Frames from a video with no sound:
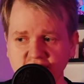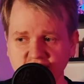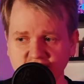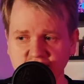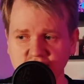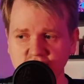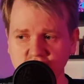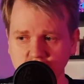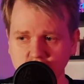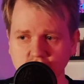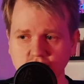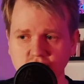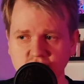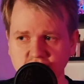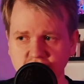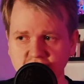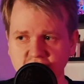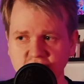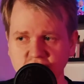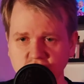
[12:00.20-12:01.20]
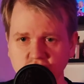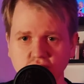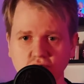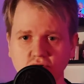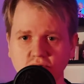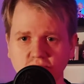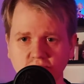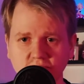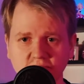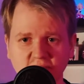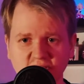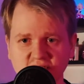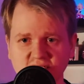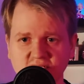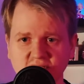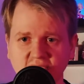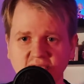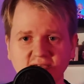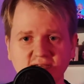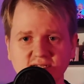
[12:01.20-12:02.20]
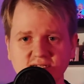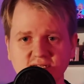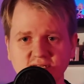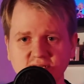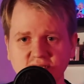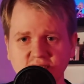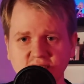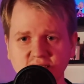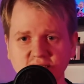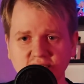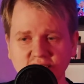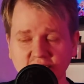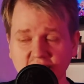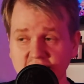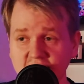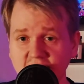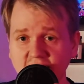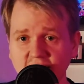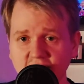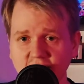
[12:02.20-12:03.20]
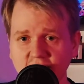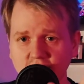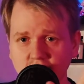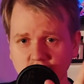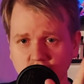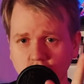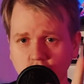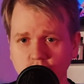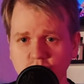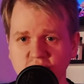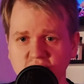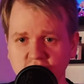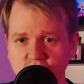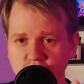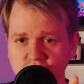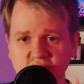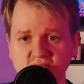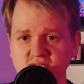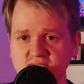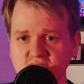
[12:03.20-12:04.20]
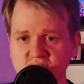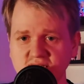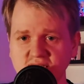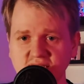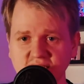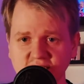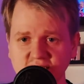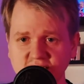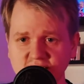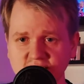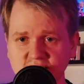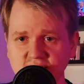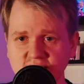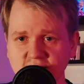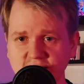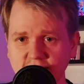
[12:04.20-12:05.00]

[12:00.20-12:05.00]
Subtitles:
exclusive to Master Hand. And that copy ability is